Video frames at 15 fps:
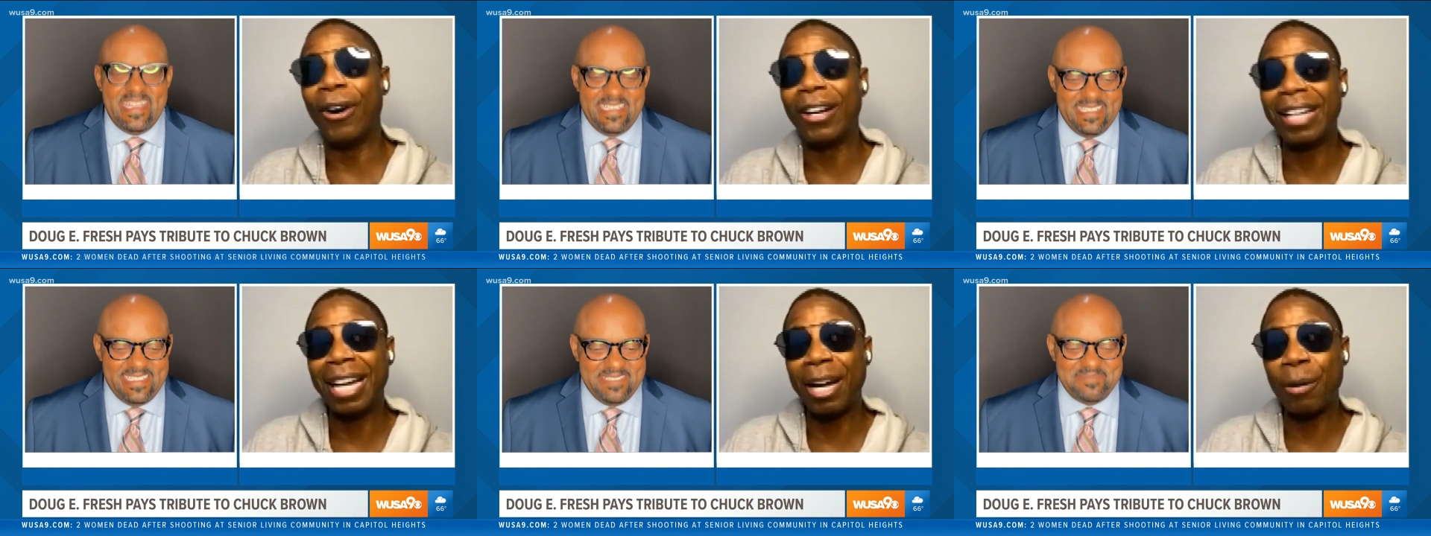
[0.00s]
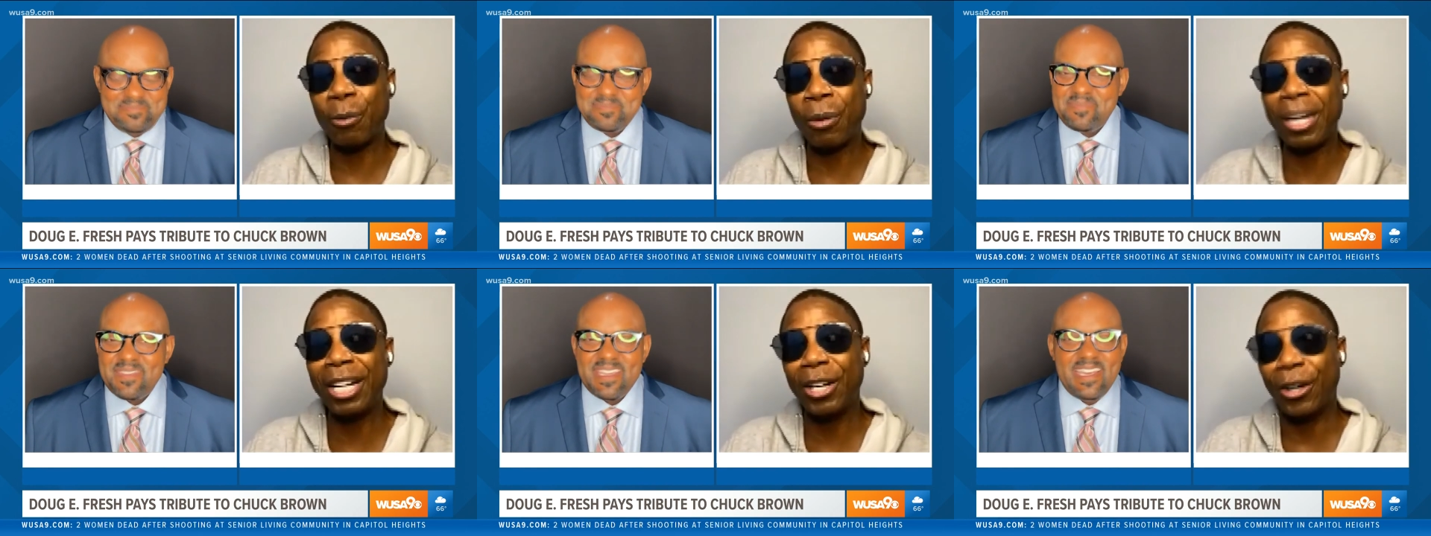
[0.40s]
Speaker 1: on. And
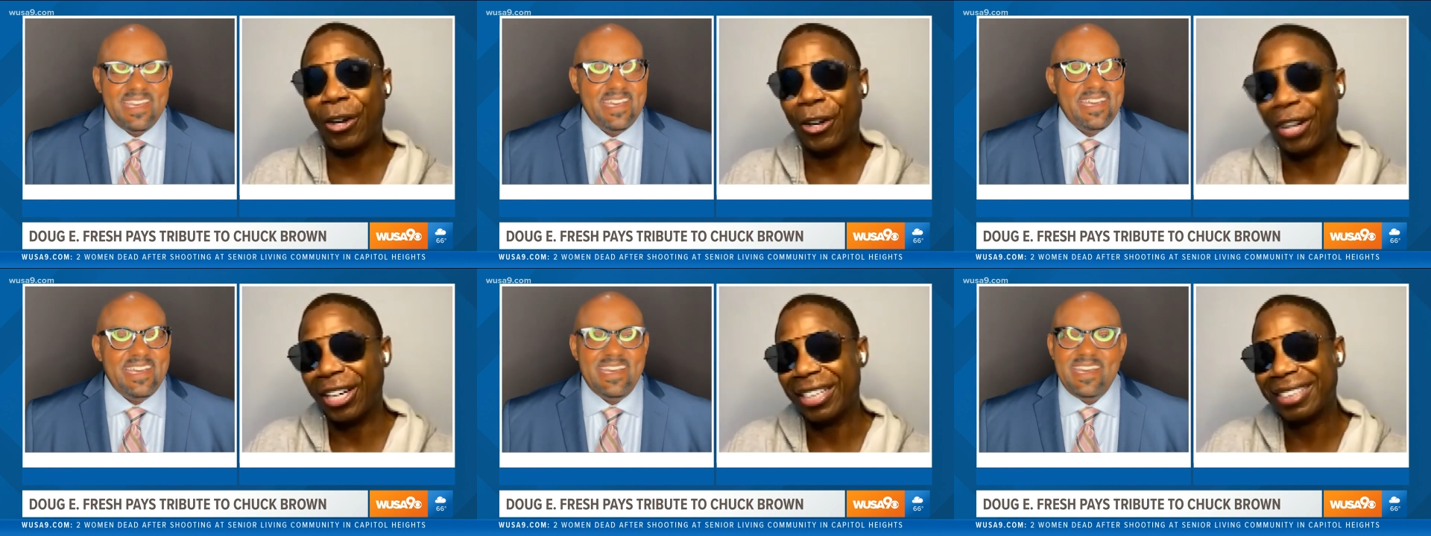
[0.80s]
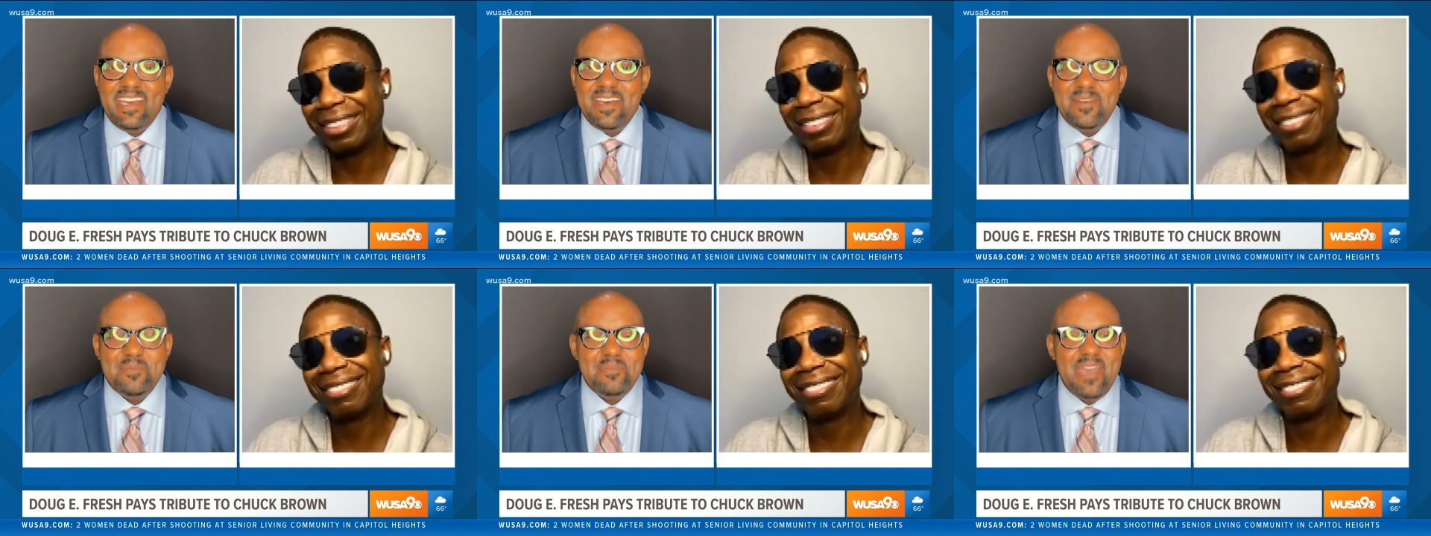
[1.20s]
we on.
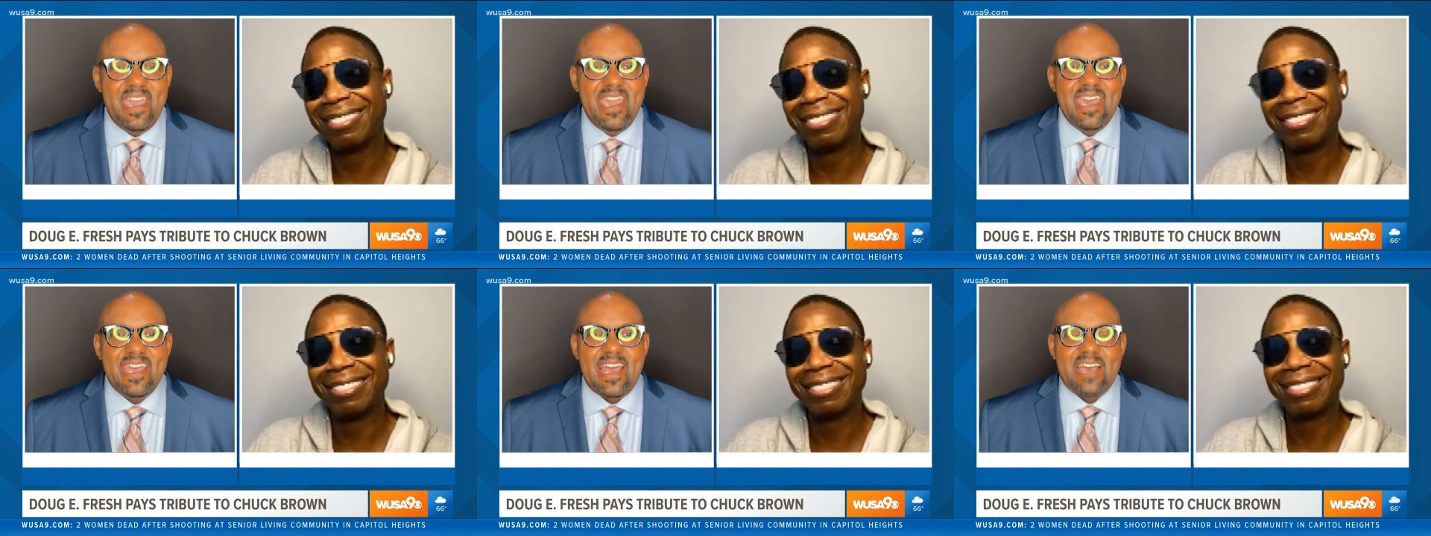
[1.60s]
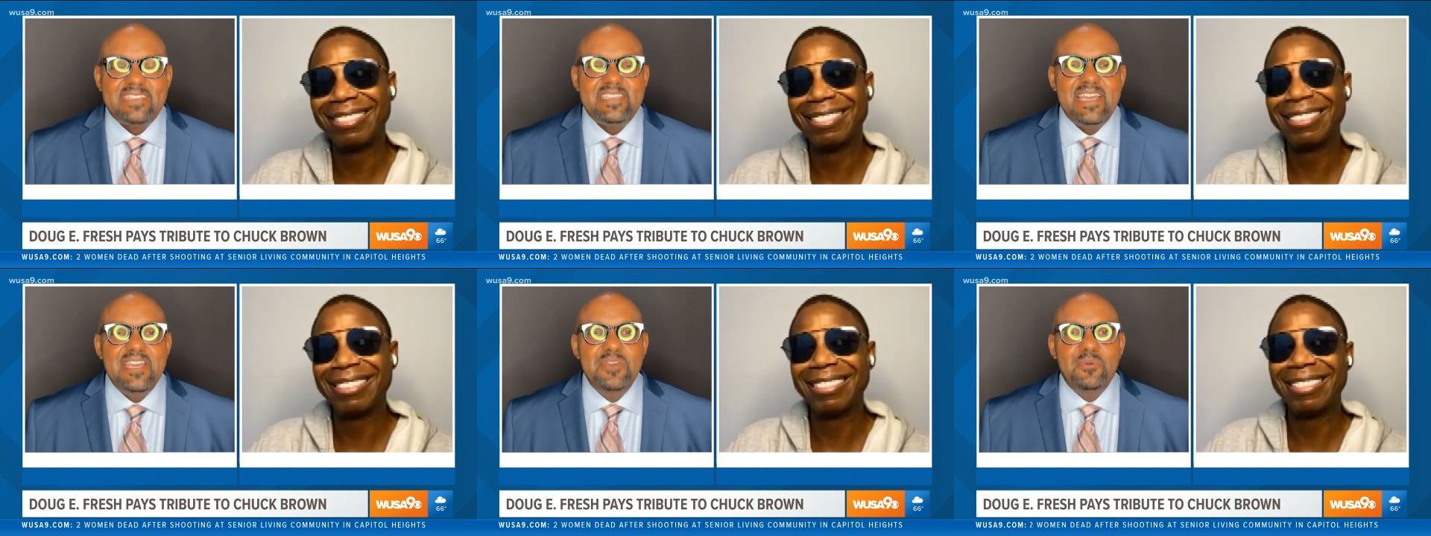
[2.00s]
Man, I
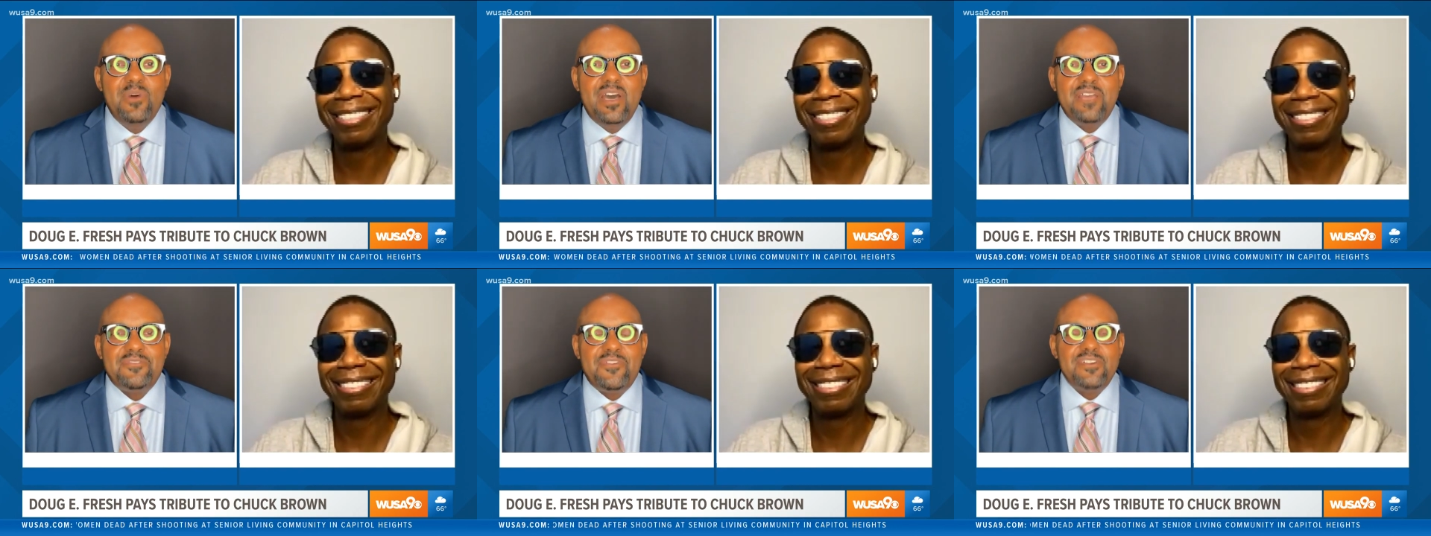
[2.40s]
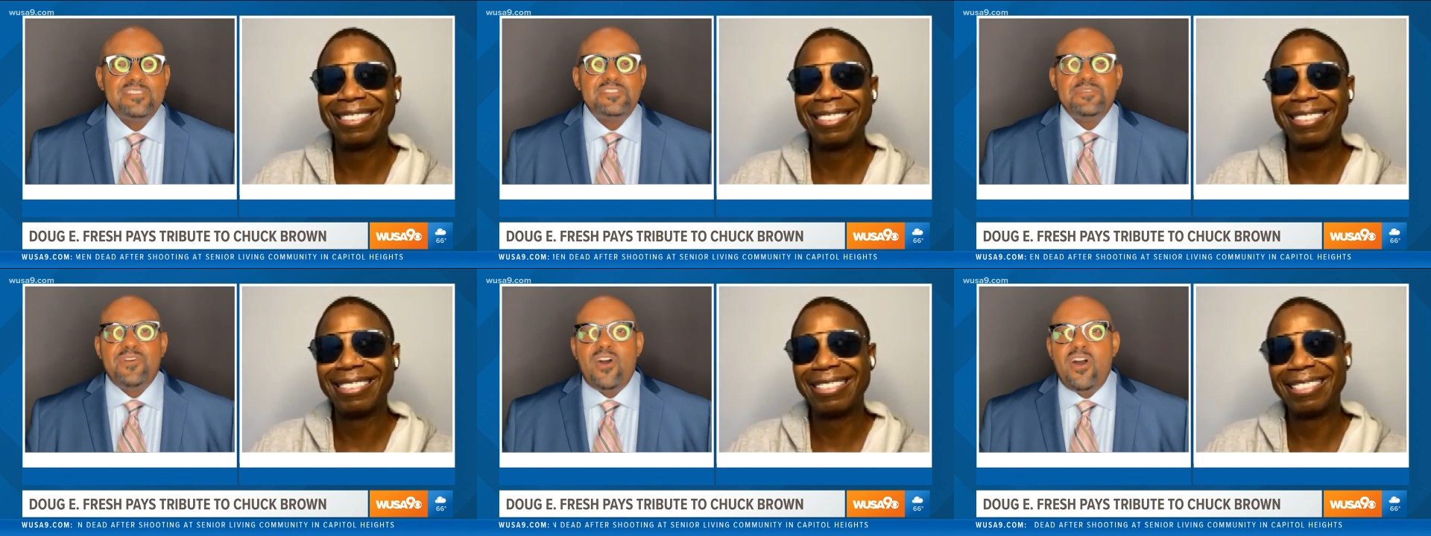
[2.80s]
tell you what. First
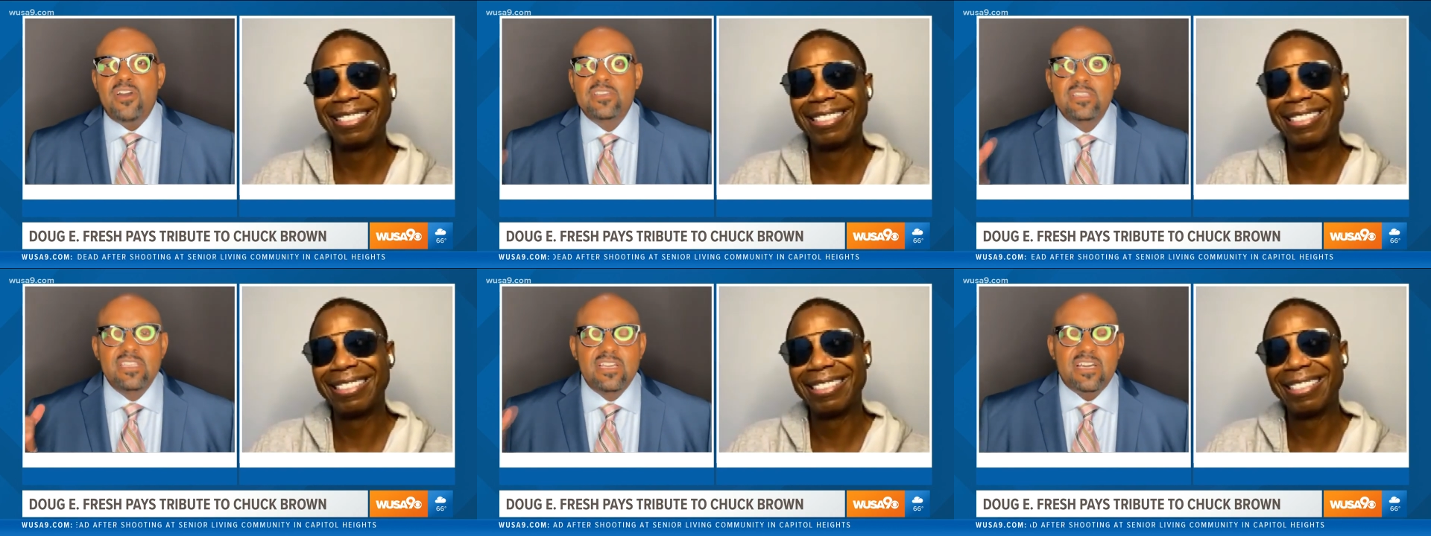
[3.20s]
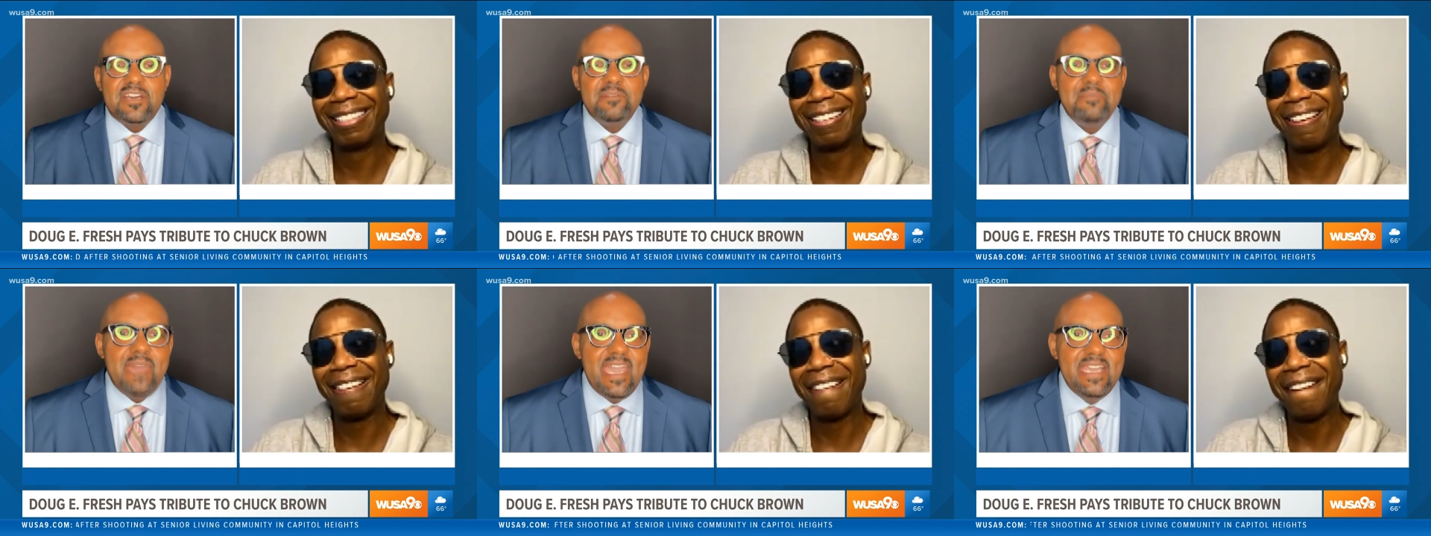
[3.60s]
of all, you look
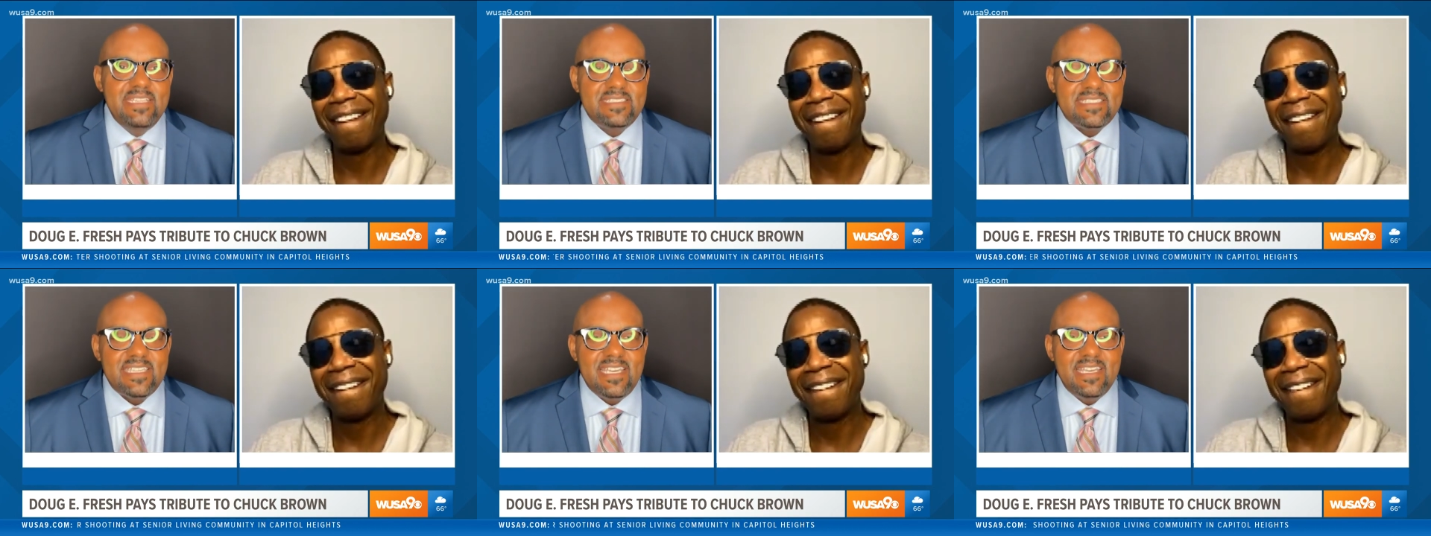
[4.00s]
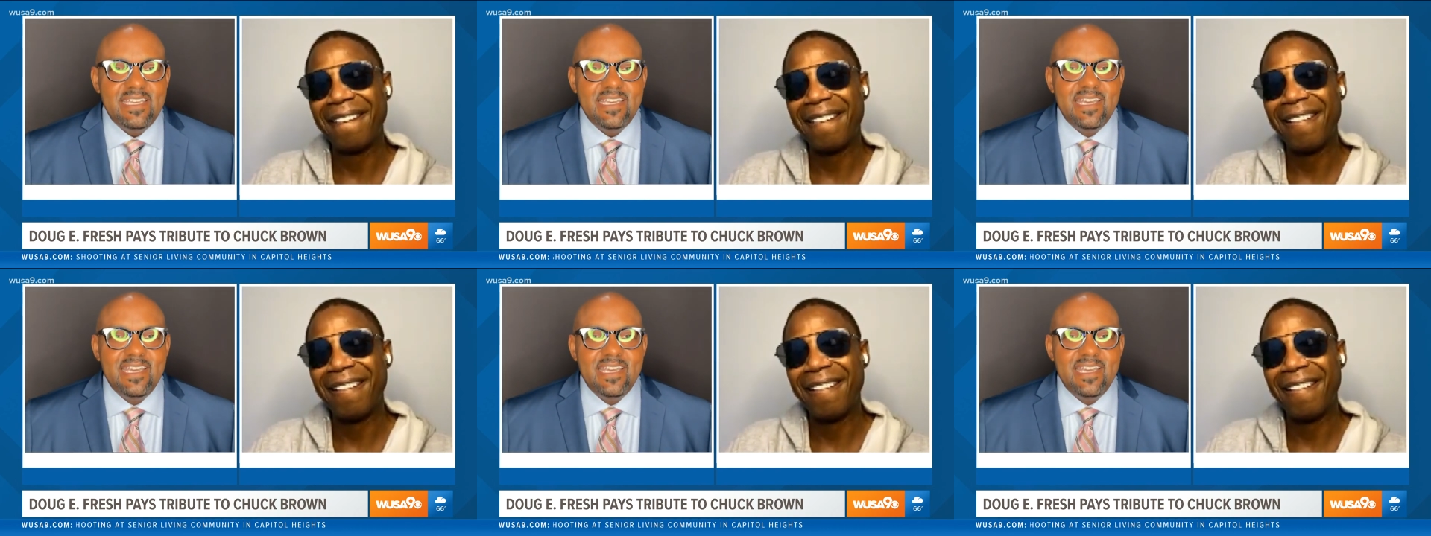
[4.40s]
amazing.